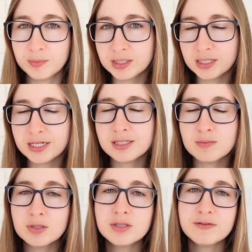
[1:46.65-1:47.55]
abilities
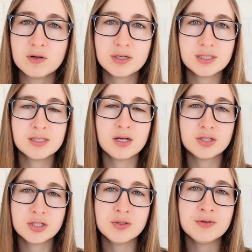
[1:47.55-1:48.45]
mostly focuses
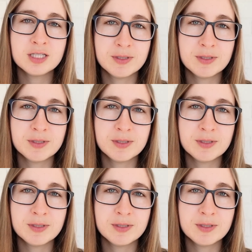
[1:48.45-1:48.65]
on two